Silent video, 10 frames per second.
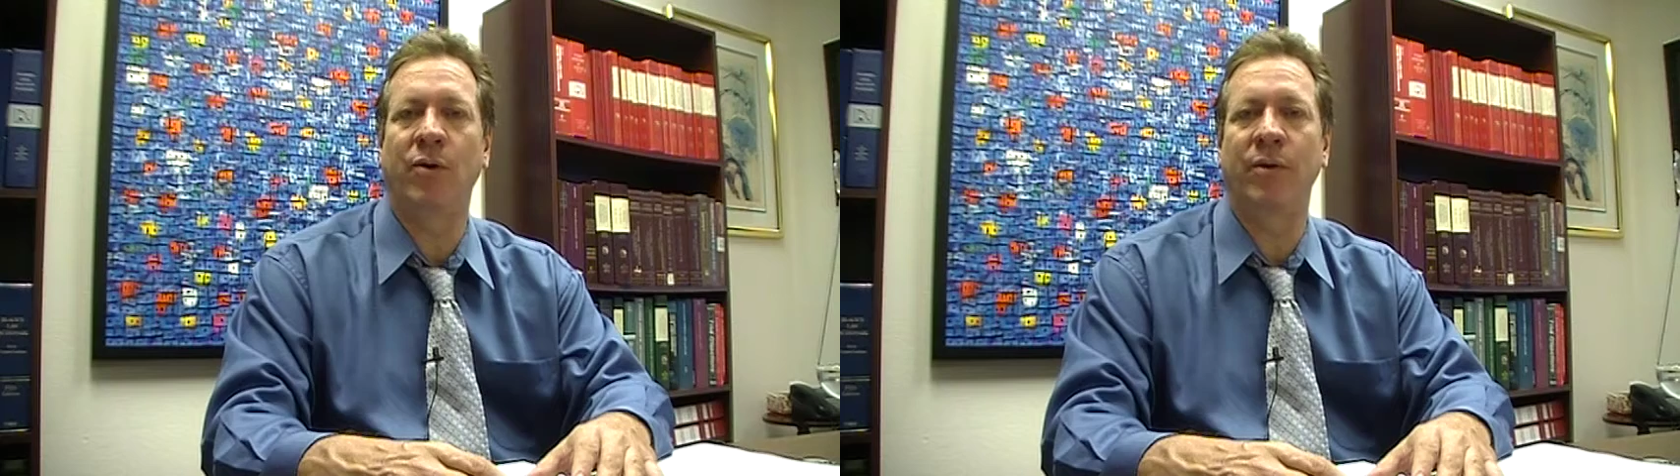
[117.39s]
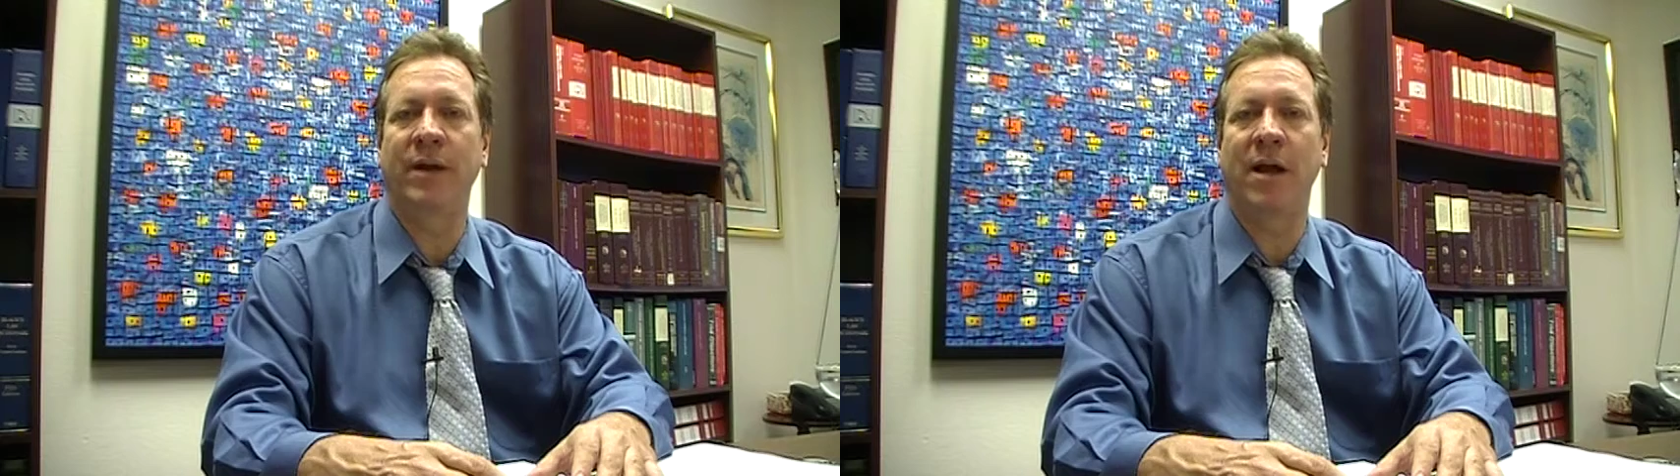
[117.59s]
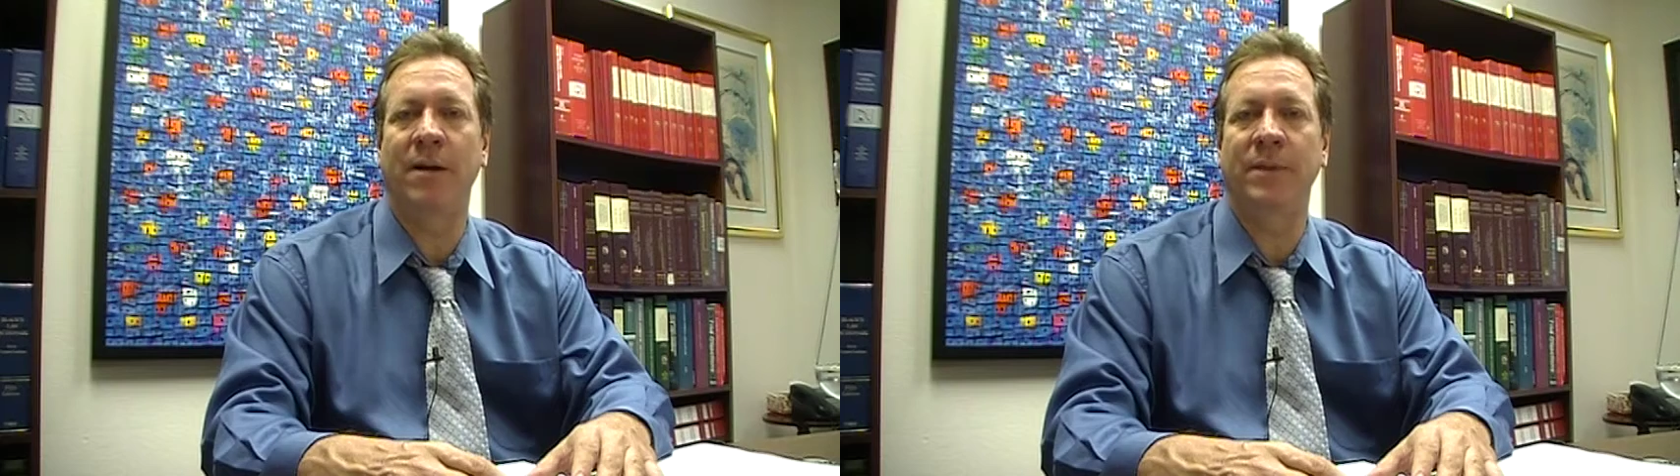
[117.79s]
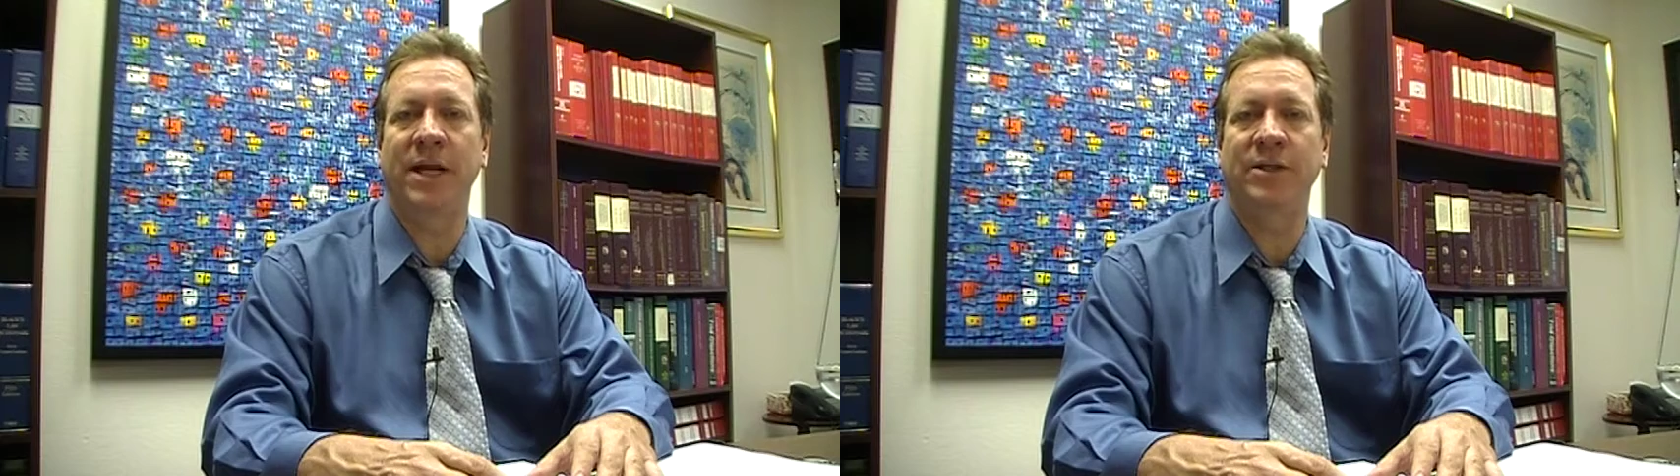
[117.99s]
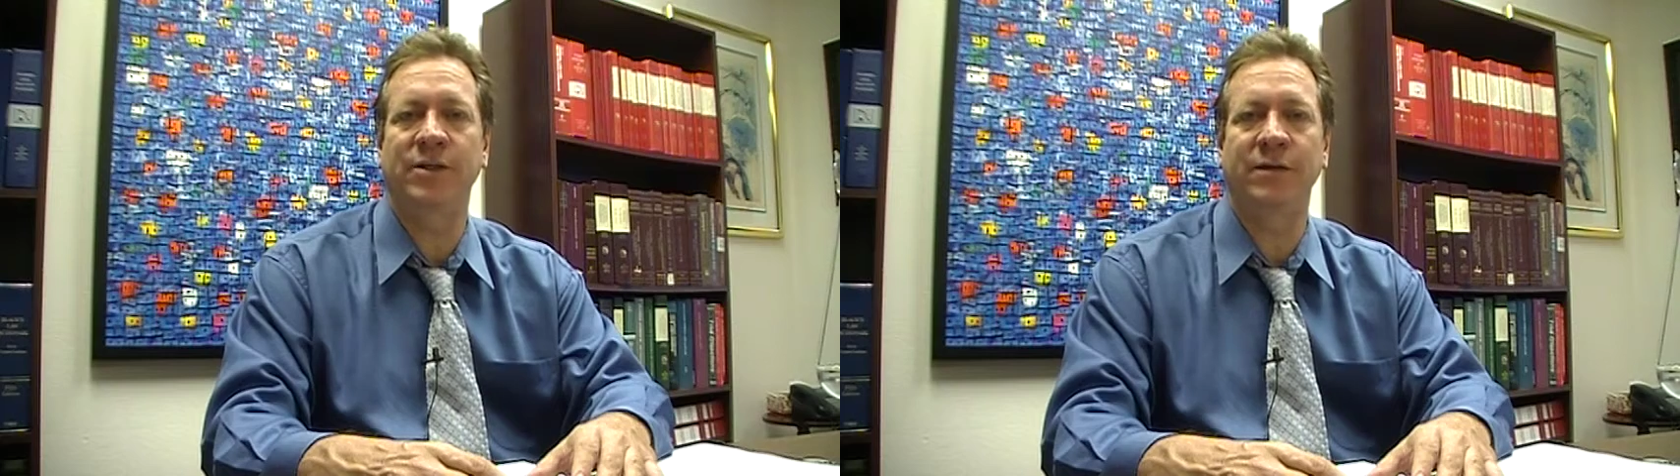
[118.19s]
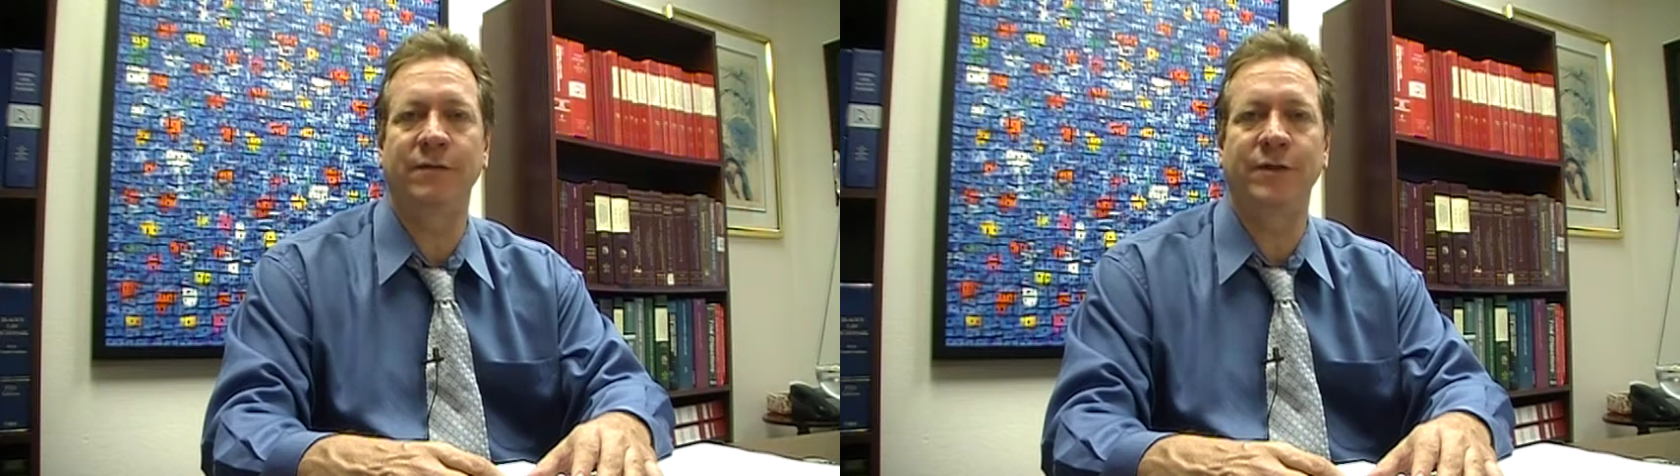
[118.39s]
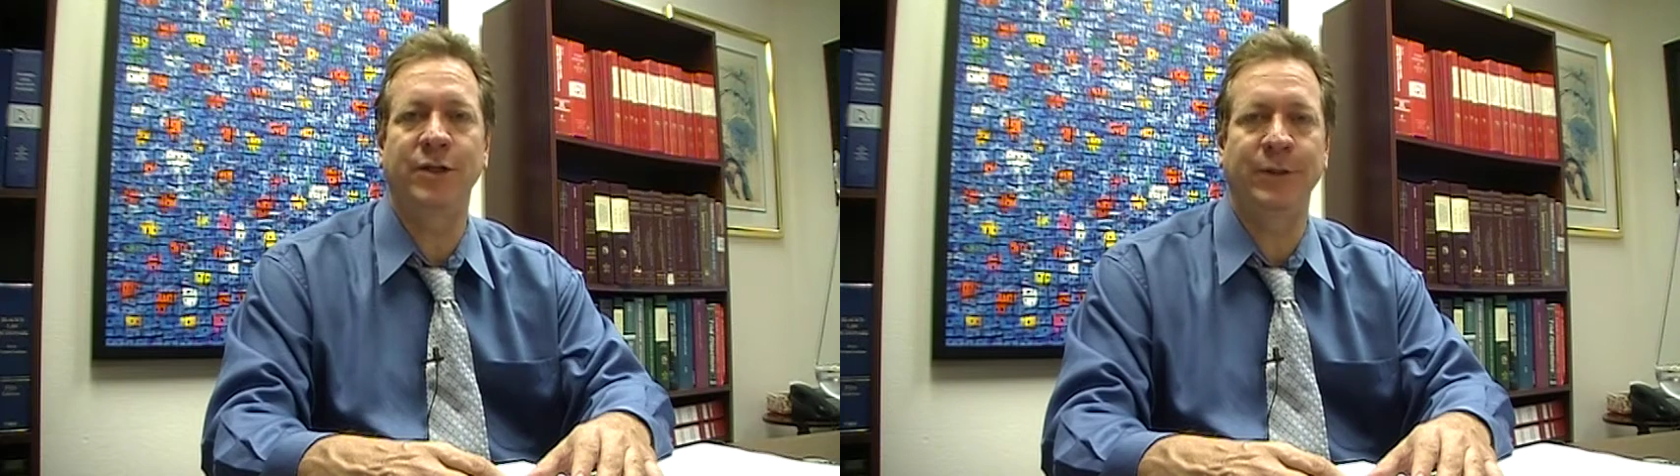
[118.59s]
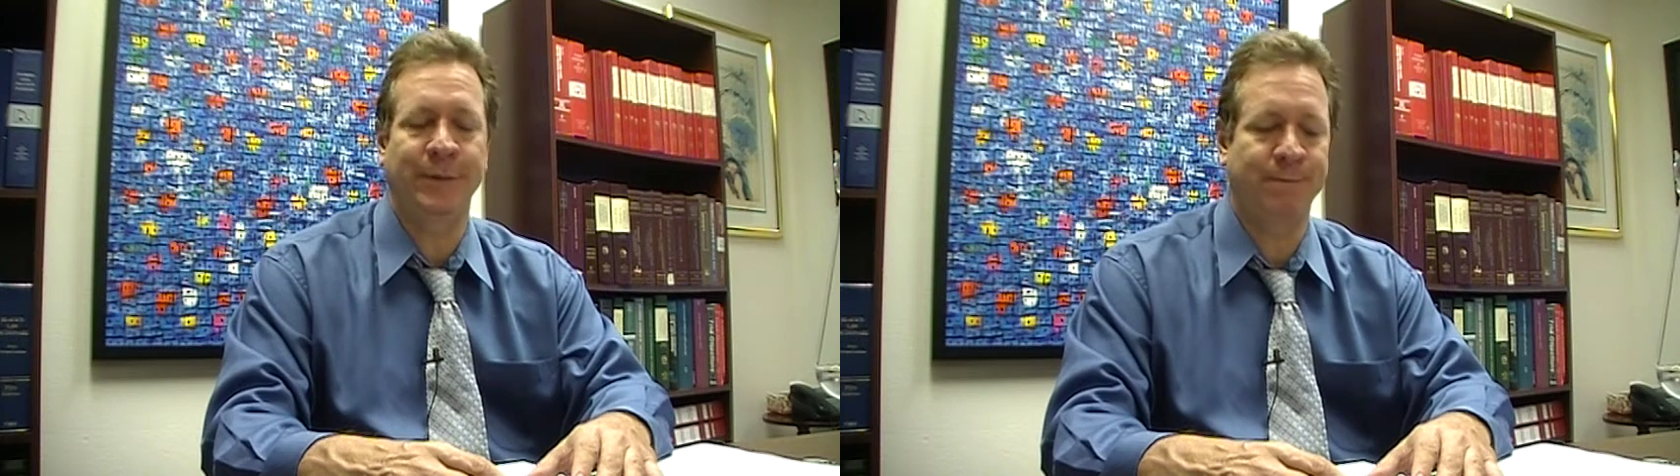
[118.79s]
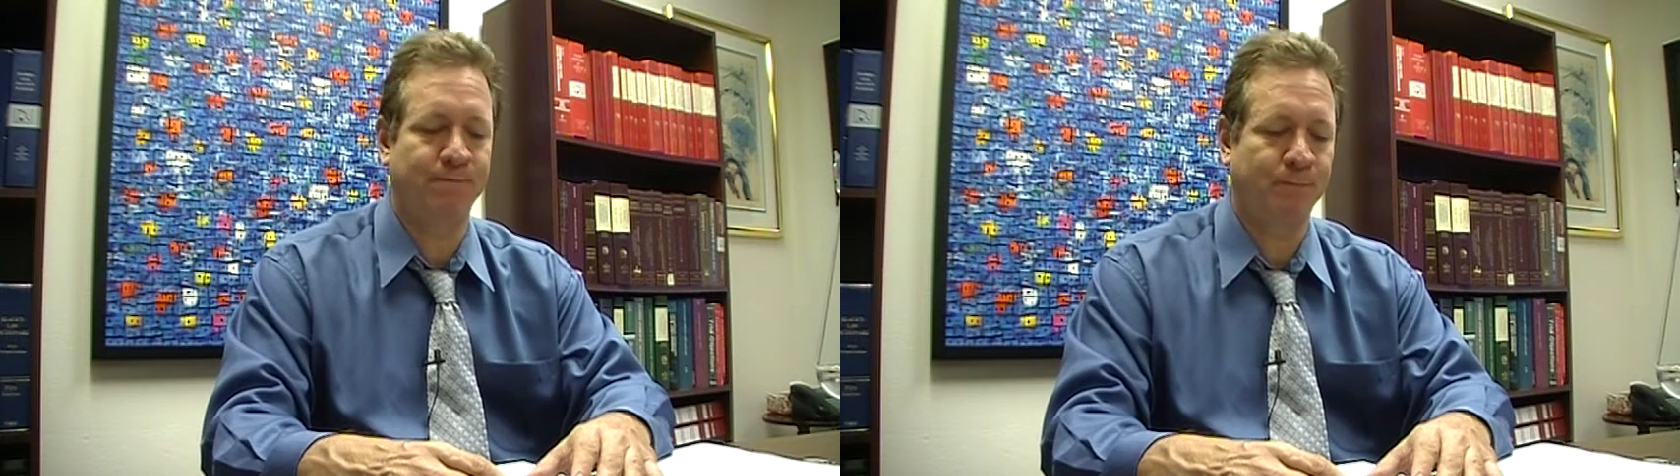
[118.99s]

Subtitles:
or the combination of two.